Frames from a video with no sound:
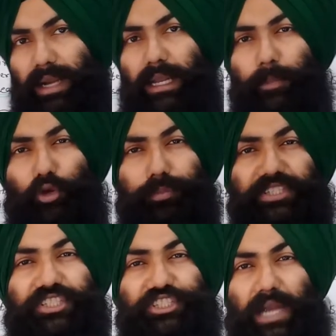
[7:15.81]

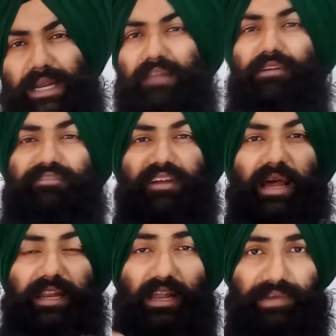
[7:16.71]
WBC starts
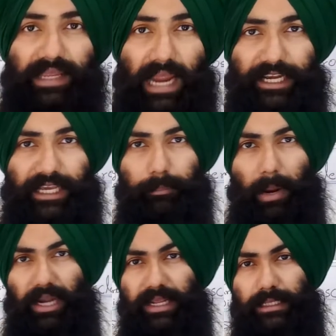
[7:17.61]
engulfing LDL
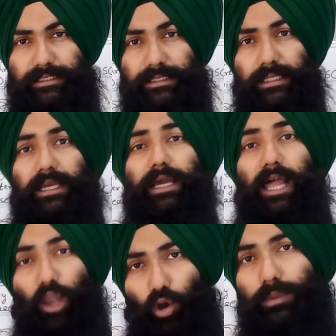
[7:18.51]
particles
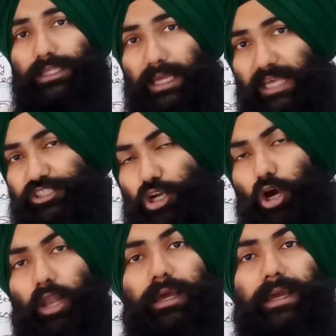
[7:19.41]
along with
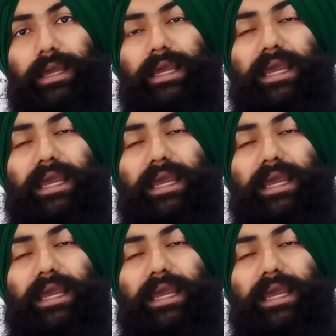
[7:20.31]
cholesterol,